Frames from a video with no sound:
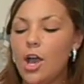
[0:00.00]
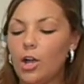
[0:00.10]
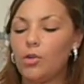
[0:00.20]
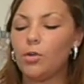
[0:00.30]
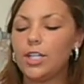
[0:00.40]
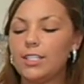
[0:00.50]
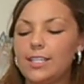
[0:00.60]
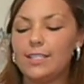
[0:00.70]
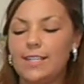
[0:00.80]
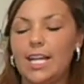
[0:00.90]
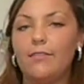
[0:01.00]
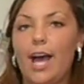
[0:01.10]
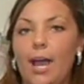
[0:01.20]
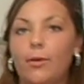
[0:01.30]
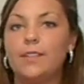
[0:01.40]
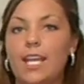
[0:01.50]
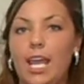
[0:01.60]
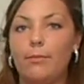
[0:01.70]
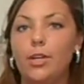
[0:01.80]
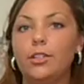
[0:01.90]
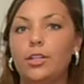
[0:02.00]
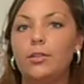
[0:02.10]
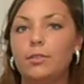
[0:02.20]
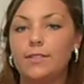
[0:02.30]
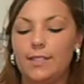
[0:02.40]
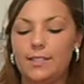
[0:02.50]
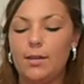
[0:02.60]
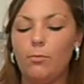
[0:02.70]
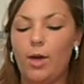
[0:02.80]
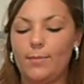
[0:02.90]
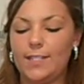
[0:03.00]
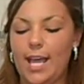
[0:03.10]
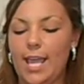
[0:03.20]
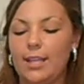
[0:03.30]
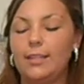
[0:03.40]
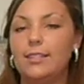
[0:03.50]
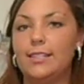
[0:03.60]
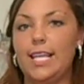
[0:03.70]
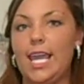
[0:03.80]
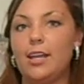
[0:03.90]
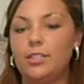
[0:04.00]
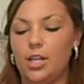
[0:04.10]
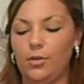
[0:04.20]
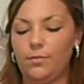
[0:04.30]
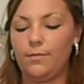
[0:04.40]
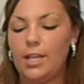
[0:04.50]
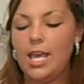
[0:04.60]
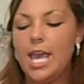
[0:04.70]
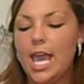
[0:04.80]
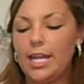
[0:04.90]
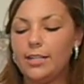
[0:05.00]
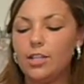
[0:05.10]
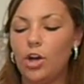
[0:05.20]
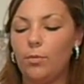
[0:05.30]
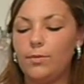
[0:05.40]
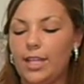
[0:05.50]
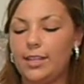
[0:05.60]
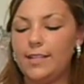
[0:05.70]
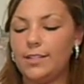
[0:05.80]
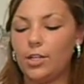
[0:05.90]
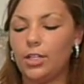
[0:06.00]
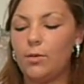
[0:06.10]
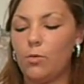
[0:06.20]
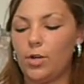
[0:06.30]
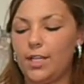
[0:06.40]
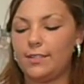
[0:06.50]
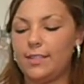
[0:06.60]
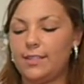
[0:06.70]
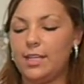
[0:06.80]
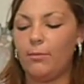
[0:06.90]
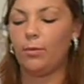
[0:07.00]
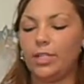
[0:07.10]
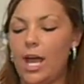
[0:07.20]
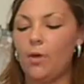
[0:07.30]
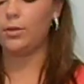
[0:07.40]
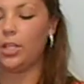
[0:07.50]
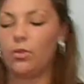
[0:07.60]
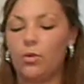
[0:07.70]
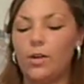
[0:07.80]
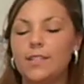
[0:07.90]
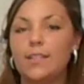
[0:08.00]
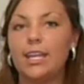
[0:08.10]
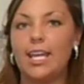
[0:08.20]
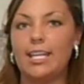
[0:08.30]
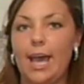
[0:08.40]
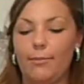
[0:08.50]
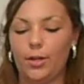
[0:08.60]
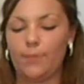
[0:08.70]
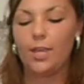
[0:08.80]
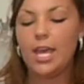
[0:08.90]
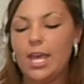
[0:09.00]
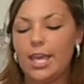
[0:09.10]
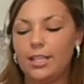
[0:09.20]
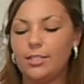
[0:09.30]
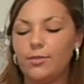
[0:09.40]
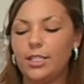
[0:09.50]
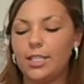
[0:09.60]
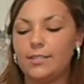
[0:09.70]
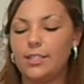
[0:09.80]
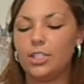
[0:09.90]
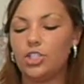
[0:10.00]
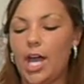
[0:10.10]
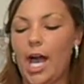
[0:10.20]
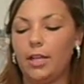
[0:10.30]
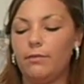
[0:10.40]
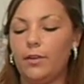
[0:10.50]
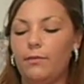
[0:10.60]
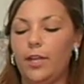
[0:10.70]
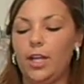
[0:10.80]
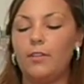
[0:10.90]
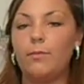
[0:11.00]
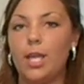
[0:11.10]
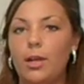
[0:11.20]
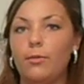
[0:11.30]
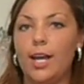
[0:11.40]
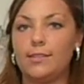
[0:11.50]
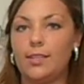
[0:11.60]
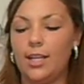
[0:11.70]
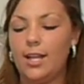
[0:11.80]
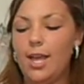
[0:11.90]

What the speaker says: According to the state of Iowa's Amber Alert System website, date unknown, it is hoped that this early warning system will not only coerce a kidnapper into releasing the child for fear of being arrested,